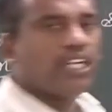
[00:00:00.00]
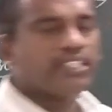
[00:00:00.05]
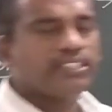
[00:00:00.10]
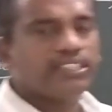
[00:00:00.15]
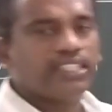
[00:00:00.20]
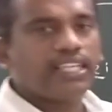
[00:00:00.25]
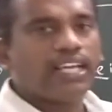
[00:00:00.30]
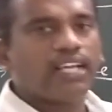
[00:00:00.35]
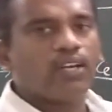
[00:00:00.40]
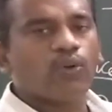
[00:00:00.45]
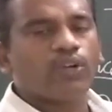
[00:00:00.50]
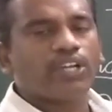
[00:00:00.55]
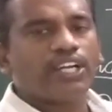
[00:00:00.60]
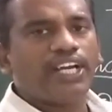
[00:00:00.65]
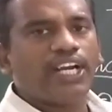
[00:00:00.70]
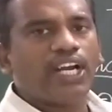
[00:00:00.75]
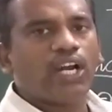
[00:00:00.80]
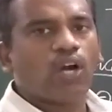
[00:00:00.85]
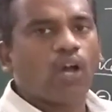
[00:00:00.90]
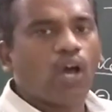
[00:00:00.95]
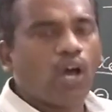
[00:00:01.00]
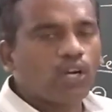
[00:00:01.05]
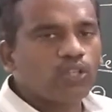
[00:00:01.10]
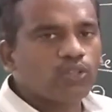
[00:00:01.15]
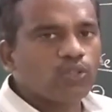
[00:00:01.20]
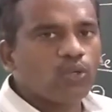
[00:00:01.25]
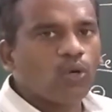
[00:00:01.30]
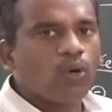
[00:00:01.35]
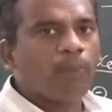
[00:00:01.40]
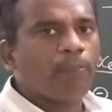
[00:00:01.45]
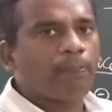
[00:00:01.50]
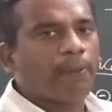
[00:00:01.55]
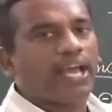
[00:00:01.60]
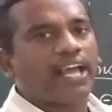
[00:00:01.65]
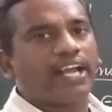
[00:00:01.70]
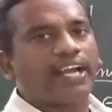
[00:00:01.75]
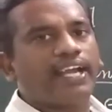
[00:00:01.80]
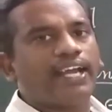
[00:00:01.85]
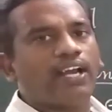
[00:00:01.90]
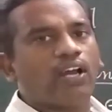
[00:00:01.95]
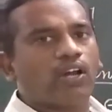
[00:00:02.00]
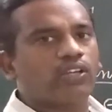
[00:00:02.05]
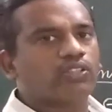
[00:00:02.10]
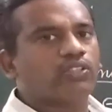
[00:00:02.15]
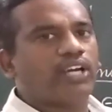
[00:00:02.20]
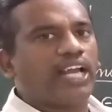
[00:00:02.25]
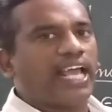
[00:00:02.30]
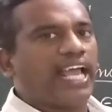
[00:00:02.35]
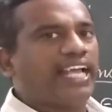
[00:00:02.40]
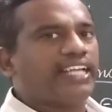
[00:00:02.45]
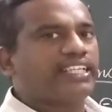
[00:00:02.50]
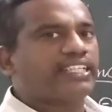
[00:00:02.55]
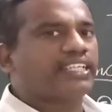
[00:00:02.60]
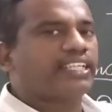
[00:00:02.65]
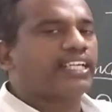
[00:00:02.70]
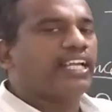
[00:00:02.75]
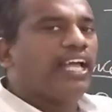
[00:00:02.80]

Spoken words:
that are located at ortho, para and ortho dash